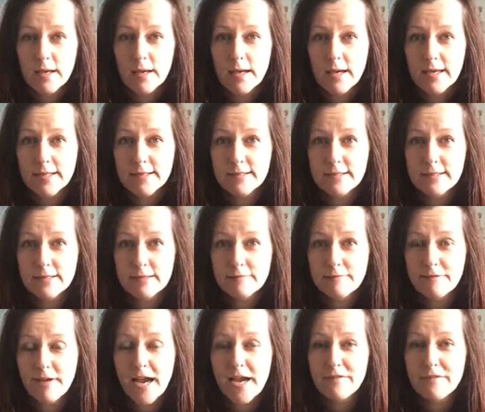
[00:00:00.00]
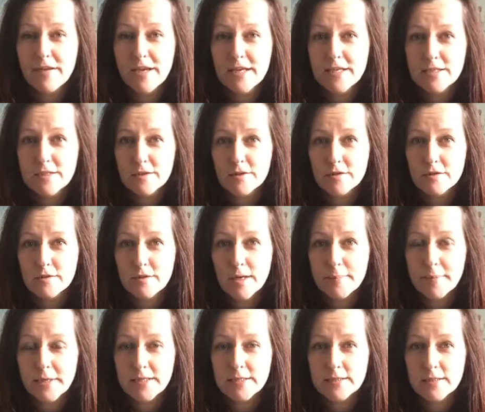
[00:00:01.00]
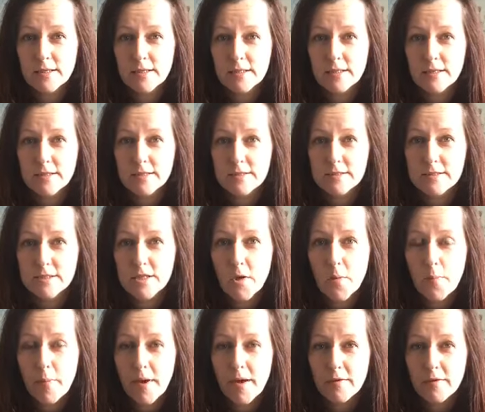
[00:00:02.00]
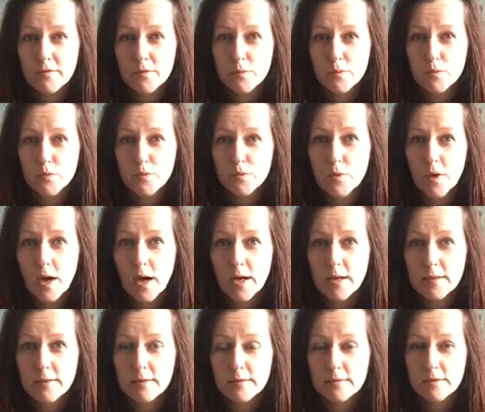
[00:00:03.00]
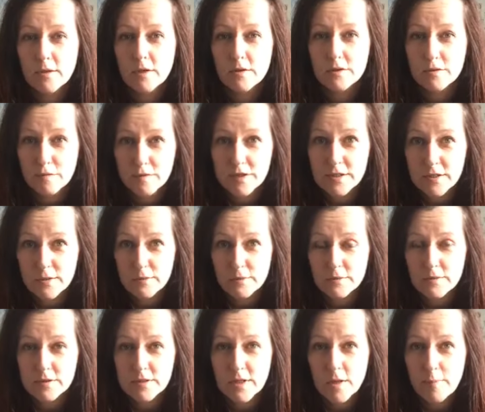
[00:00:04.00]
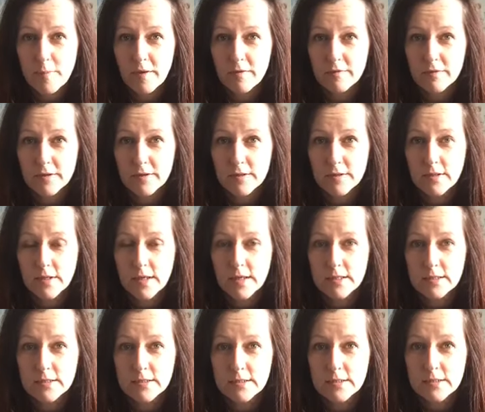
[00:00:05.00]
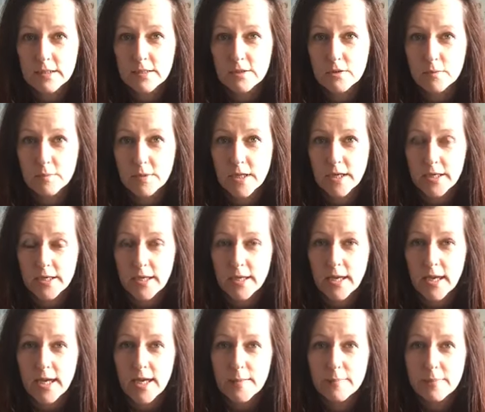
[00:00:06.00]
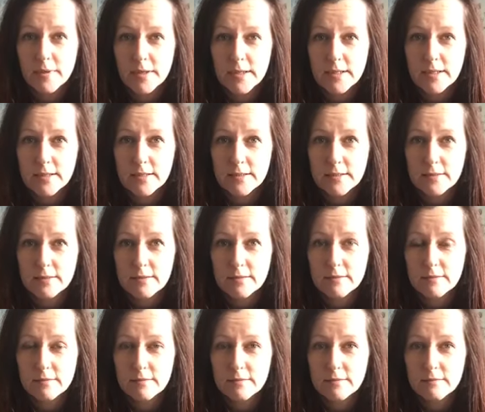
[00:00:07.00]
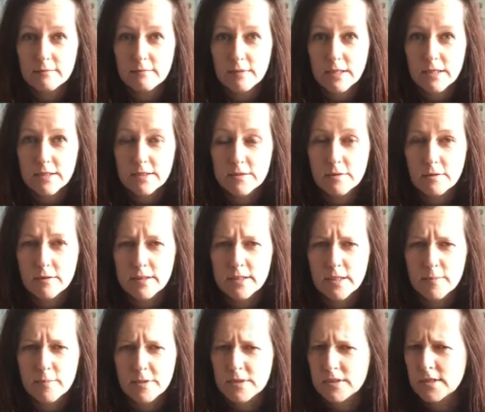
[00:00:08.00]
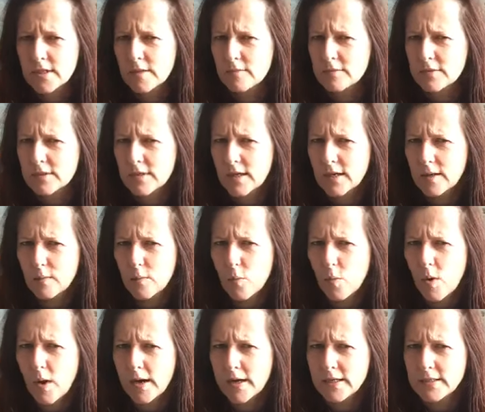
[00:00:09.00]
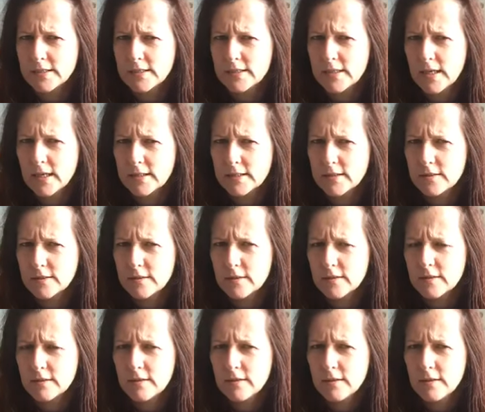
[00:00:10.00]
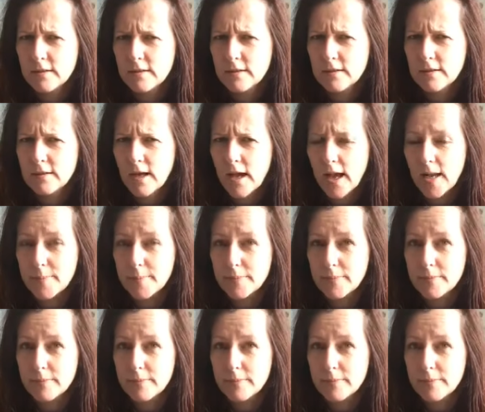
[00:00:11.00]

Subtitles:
And 5 years ago, I met an osteopath who does visceral osteopathy, and he said to me, I can help, I can release your ligaments. And I was like, why is that going to help?